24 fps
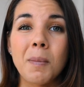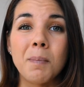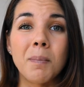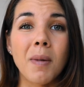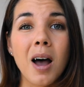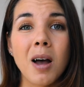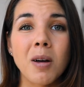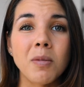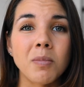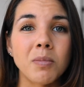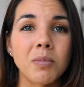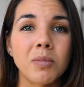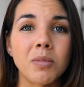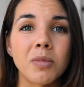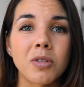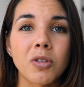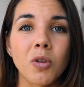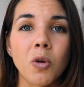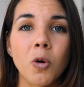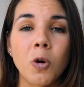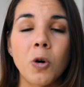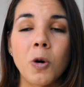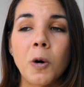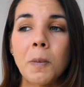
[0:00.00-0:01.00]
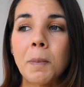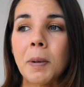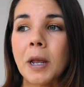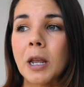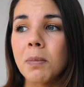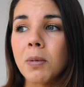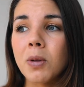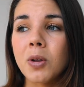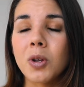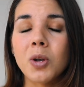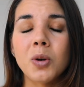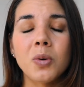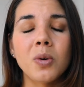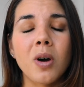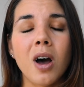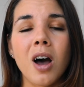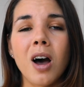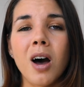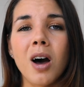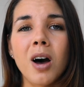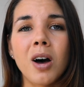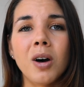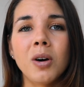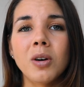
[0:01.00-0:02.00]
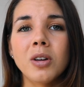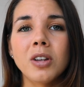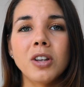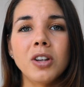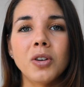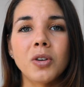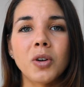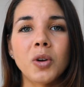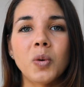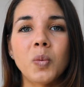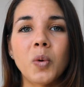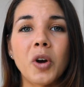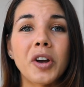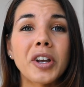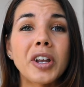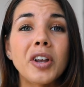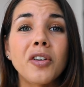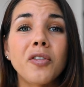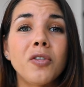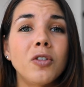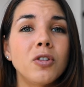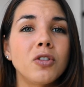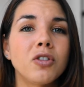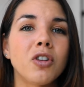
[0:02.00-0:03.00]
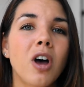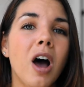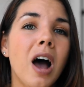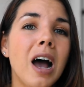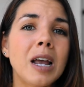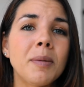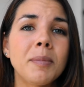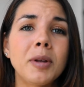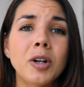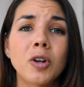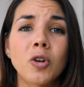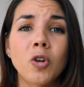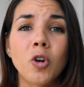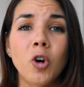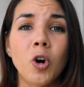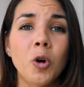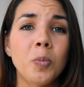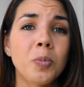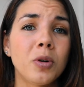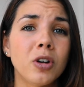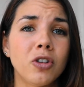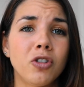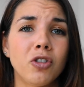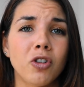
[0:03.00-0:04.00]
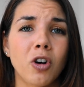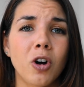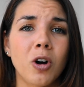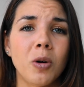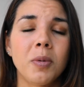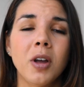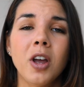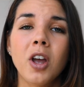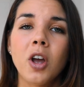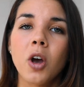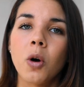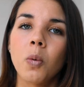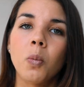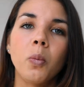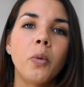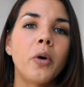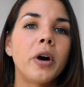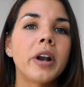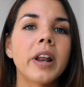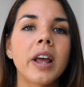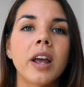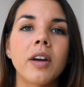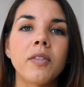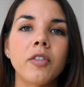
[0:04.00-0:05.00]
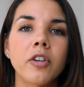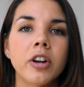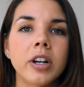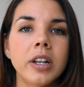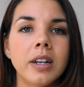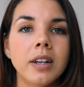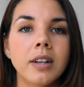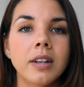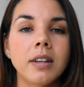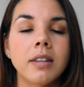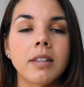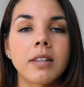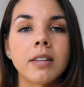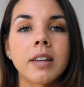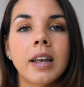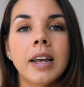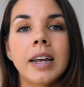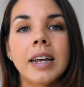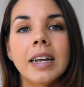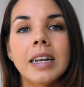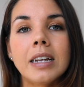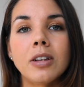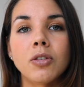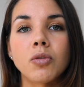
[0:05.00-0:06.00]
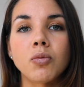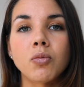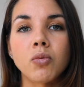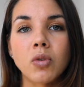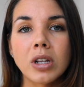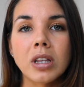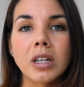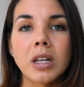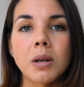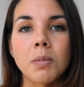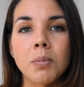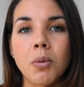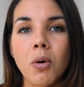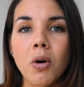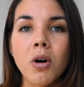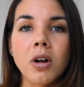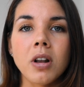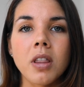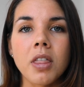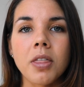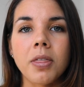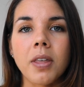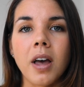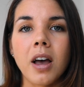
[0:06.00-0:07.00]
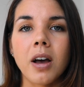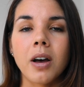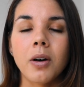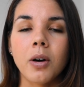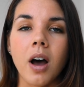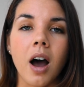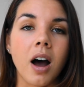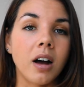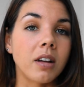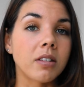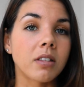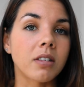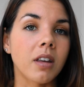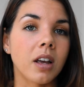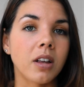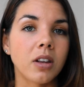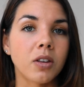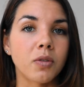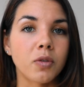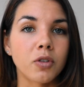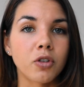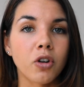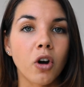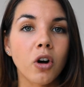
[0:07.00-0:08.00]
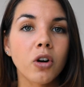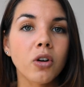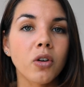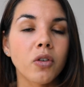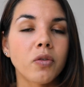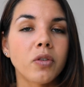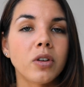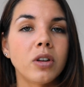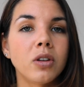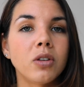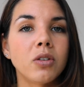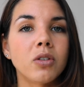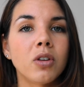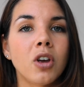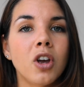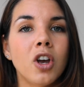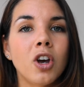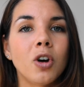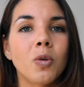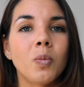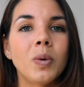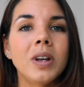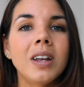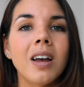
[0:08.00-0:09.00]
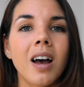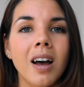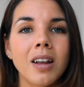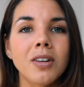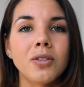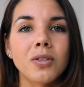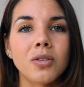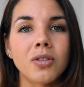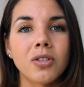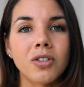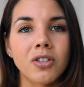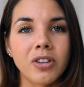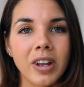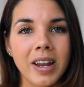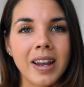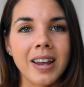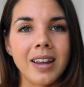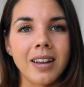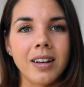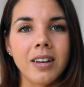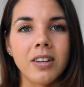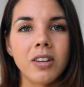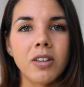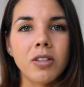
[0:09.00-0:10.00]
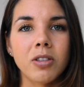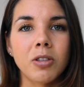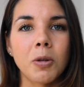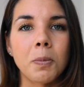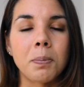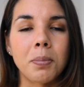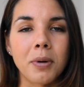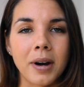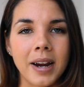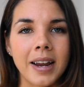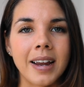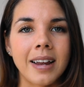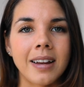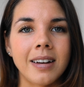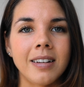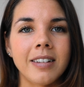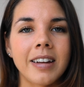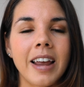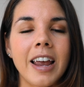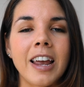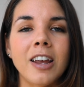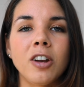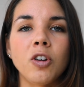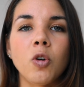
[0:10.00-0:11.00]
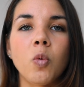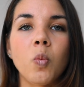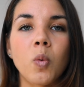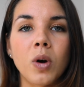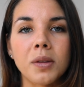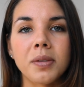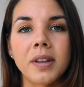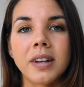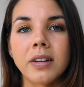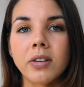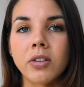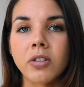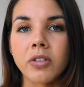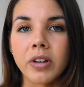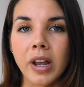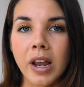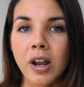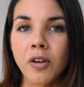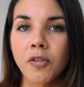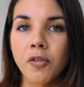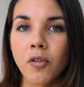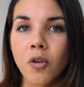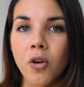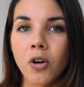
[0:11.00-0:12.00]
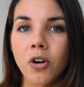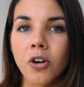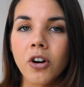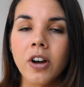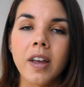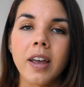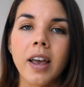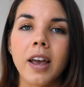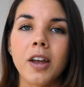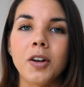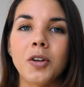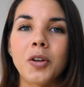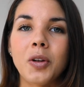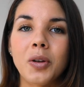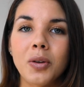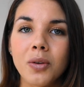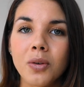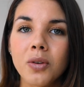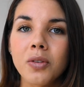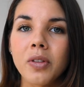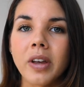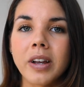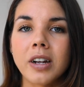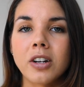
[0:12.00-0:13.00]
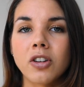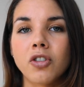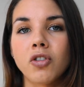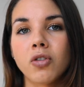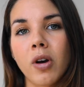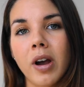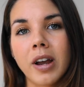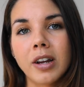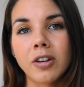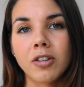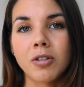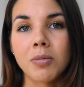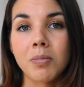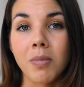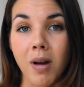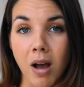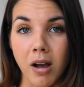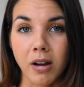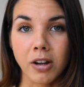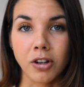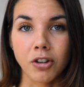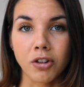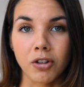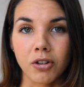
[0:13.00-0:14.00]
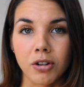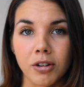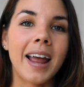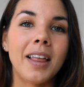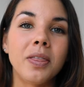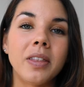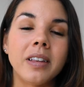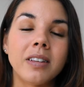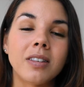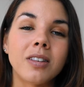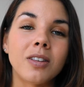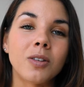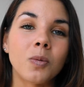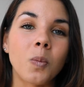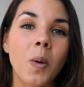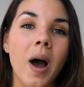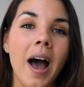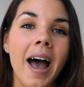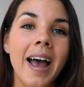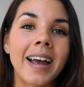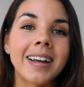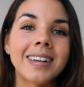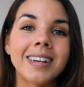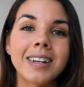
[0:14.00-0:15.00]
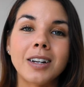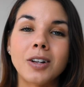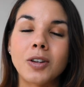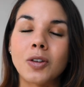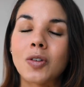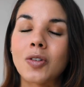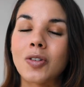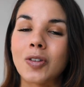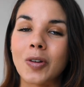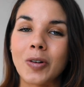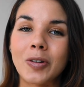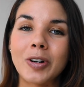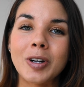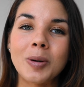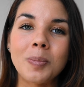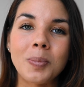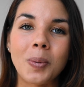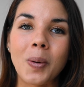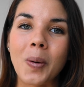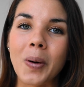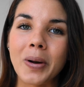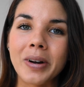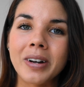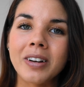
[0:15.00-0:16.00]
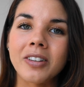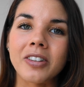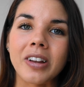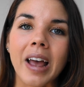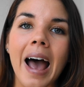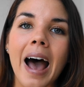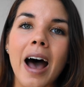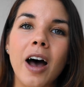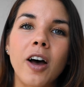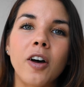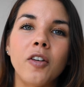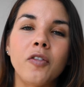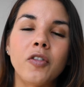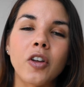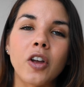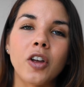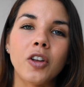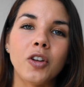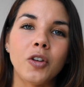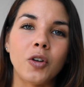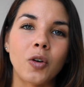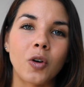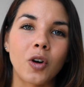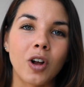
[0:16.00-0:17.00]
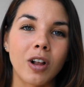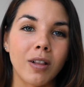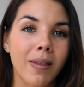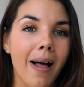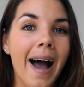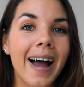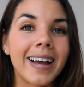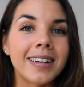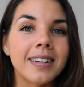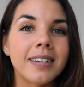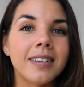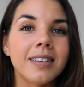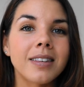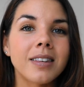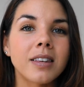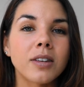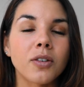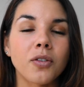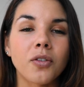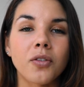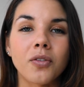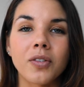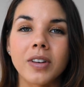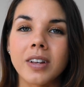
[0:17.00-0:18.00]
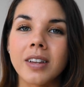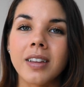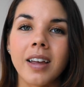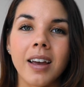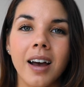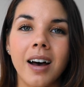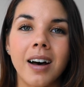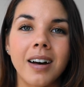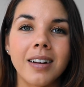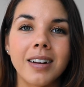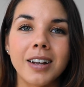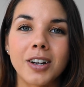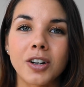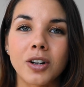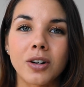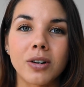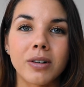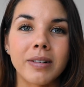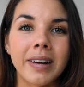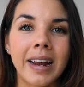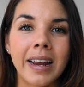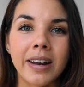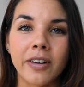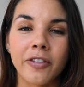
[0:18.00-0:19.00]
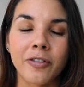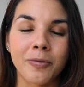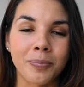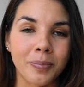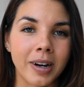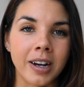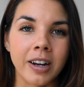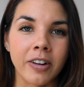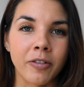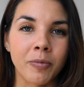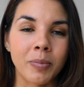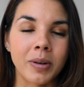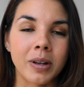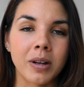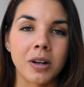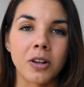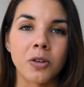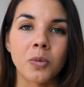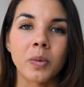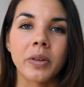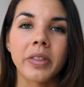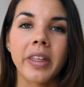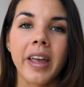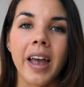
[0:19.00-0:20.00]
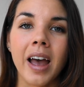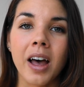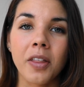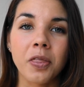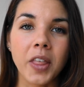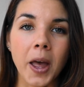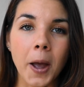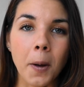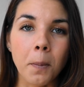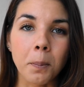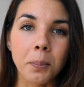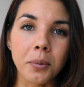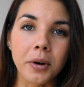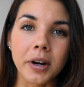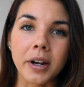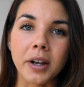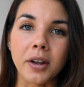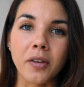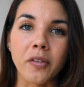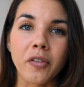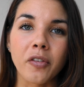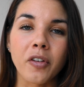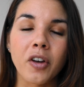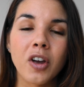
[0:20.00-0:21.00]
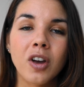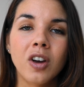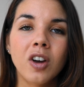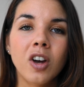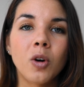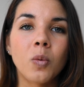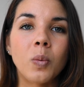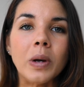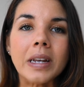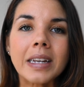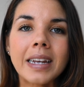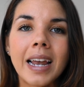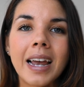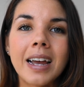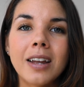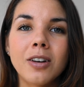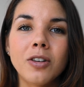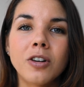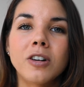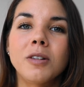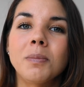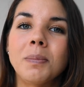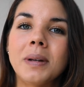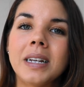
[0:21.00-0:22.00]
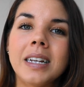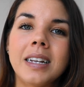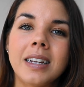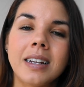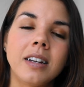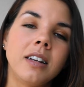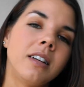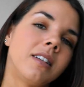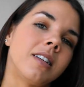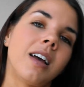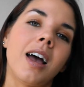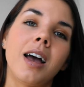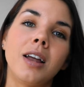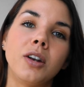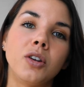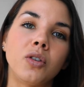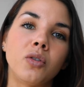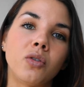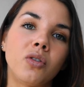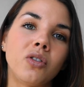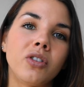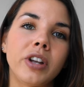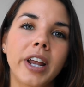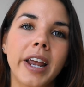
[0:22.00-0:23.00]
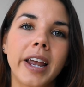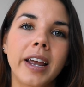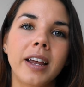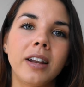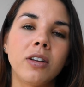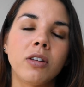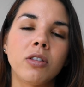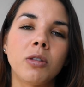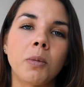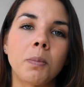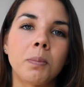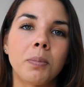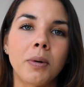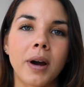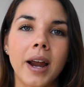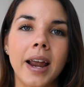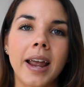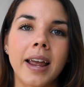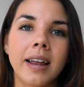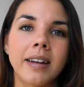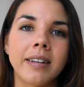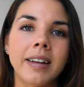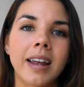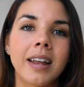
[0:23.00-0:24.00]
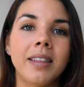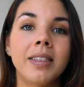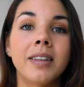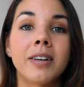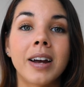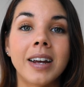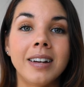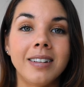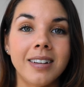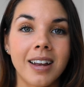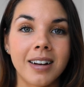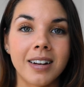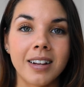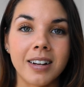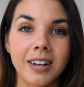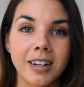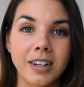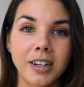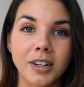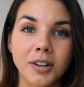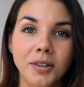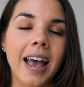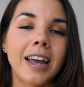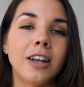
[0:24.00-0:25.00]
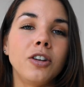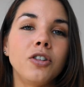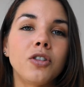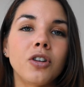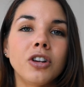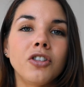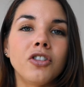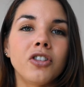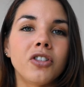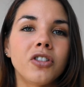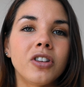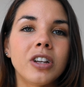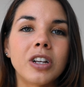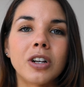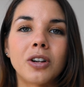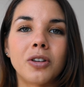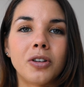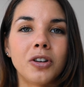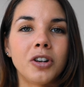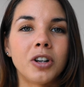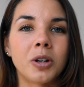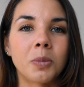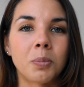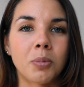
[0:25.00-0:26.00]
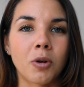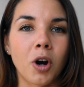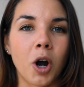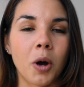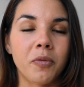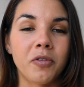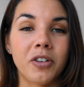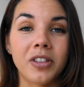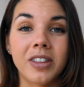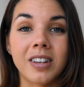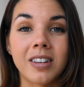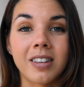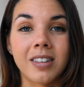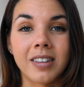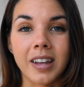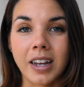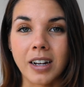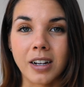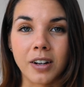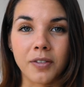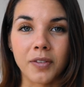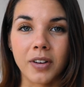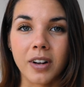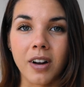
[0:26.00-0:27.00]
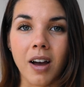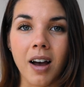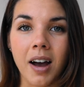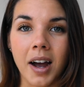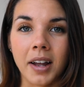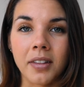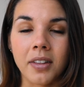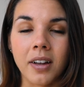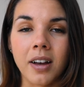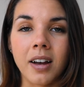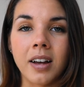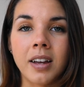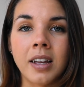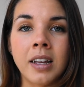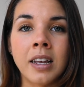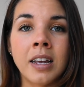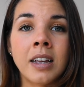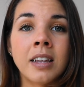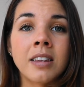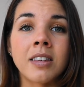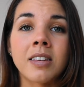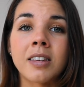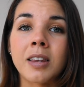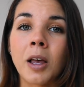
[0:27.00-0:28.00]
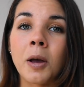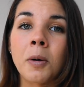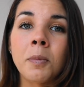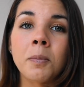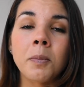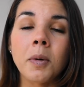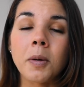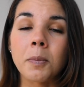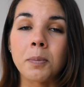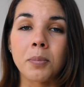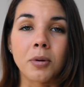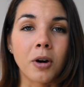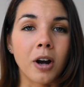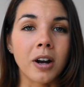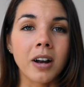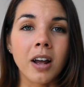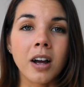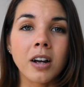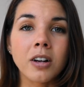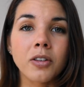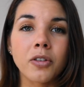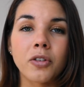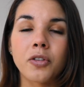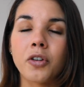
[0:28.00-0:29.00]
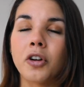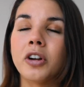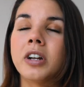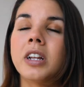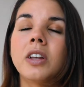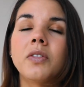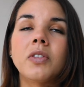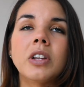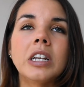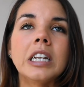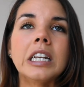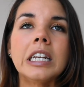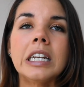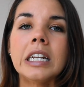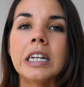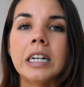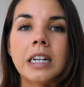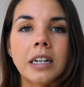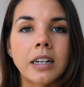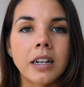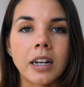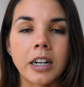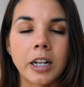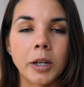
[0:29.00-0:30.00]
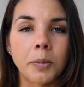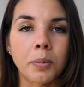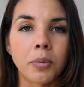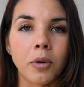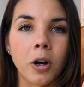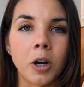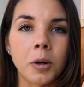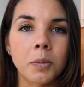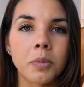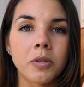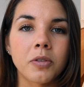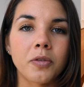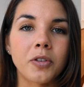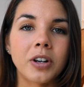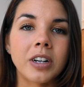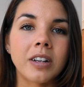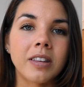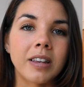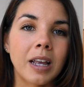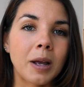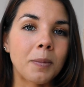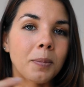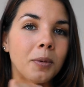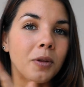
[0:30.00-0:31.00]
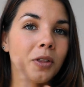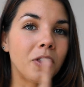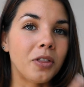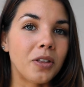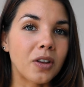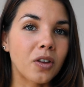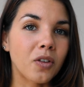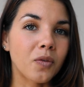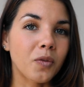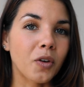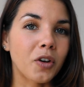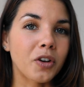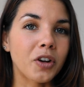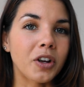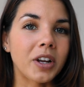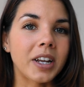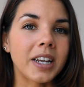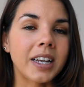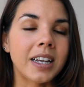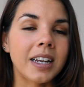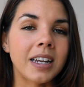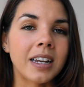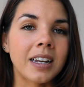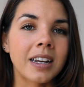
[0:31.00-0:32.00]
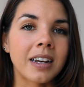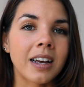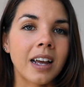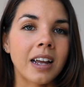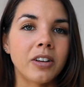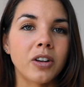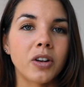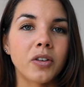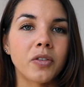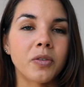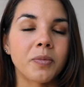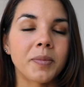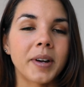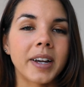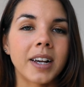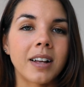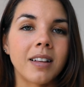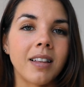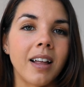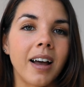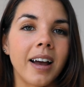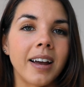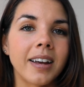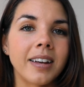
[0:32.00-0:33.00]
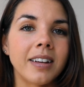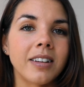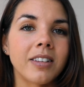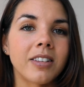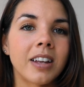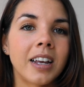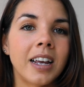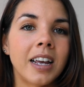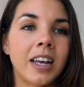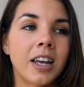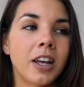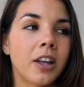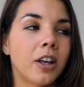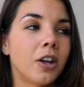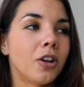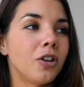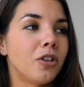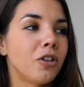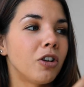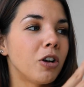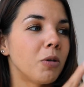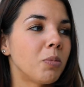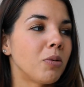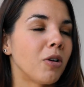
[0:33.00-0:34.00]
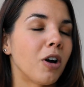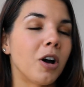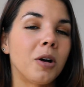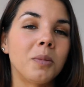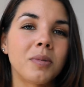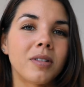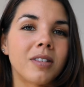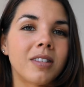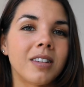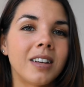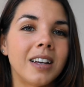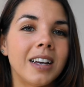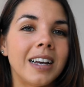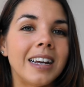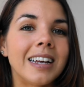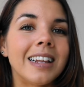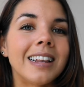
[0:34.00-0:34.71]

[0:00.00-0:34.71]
mums or people who are, you know, working full time in a corporate job, whatever it is, it's really important that us as photographers, we understand the brand and what they stand for and who they are trying to market to. And this is why it is so important to have your clients fill out a creative brief because without that brief, we cannot begin to understand the brand and their identity. And don't just include a prop for the sake of it either. Some products don't even need any props. For example, this photo here I did for my client, no props